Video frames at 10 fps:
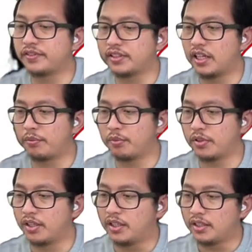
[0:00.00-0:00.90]
is the first
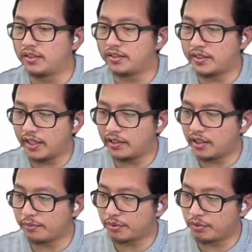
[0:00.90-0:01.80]
hyperbola. The
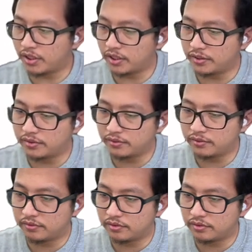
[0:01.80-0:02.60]
second hyperbola,